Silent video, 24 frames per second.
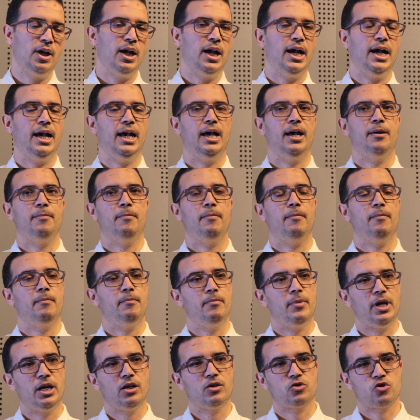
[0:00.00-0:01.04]
And
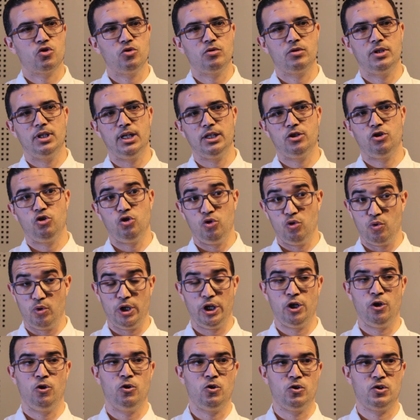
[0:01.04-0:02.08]
make sure that you
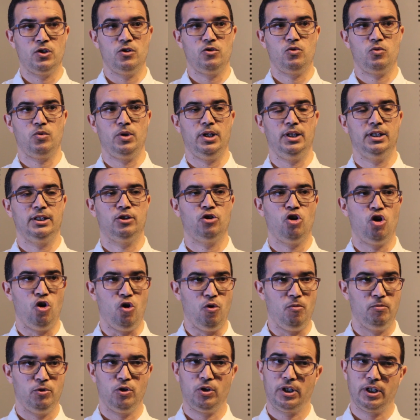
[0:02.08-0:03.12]
rehearse as well at
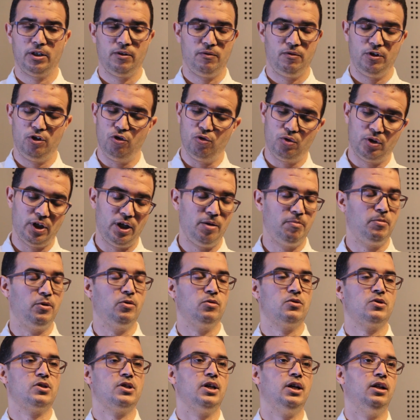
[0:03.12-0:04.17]
home. You can videotape
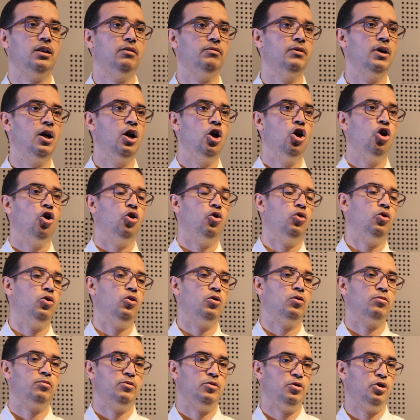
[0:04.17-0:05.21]
yourself
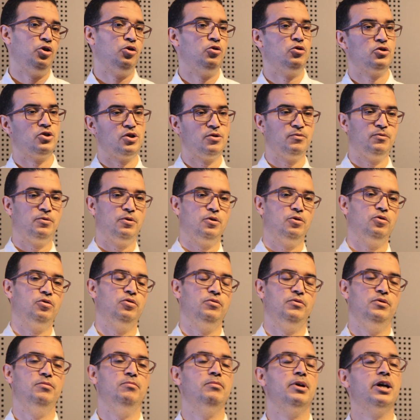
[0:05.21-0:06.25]
or rehearse in front
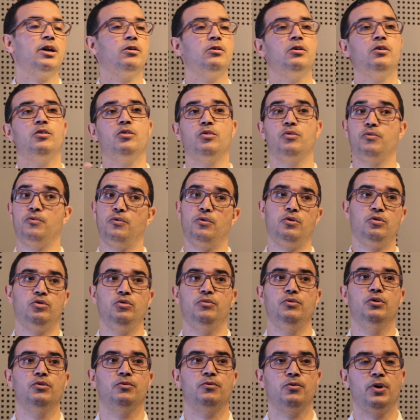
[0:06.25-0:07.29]
of the mirror or in front of
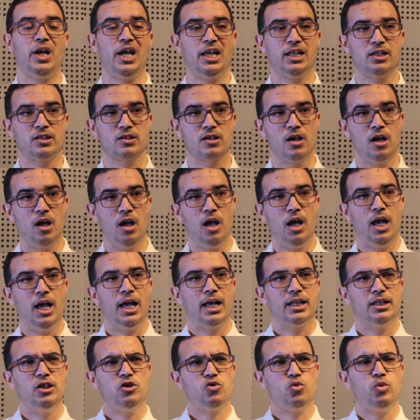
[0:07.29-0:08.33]
your friends.
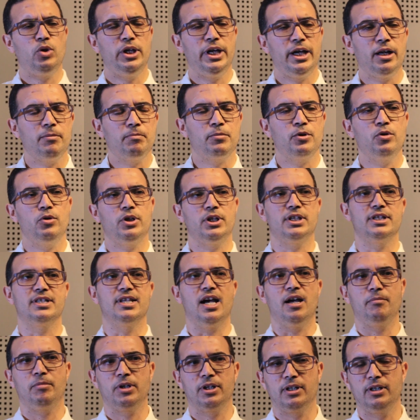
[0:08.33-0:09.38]
This will help you
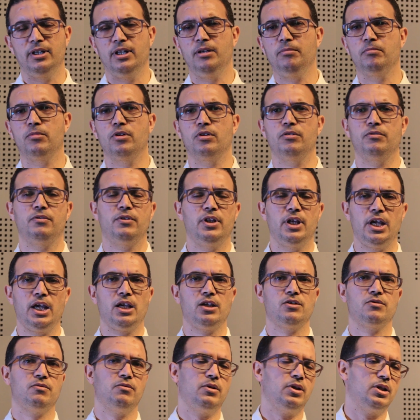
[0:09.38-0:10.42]
examine a number of
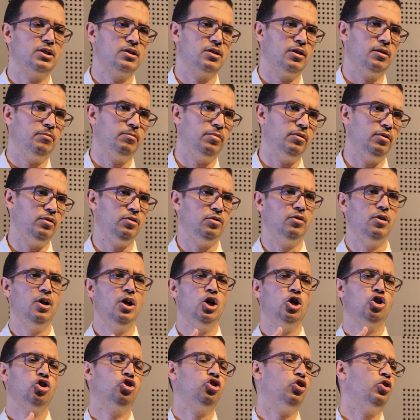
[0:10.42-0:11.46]
things. For example, your
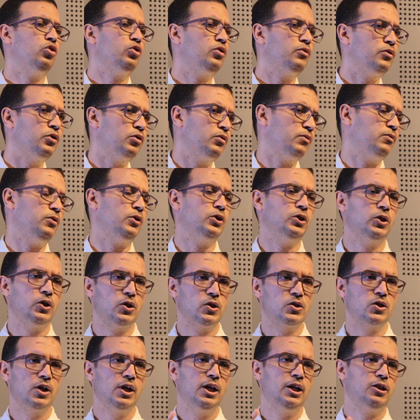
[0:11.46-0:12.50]
tone of your
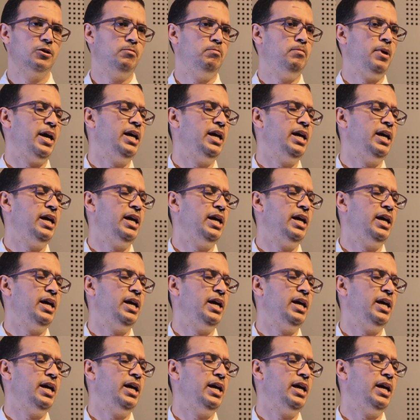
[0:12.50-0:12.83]
voice, the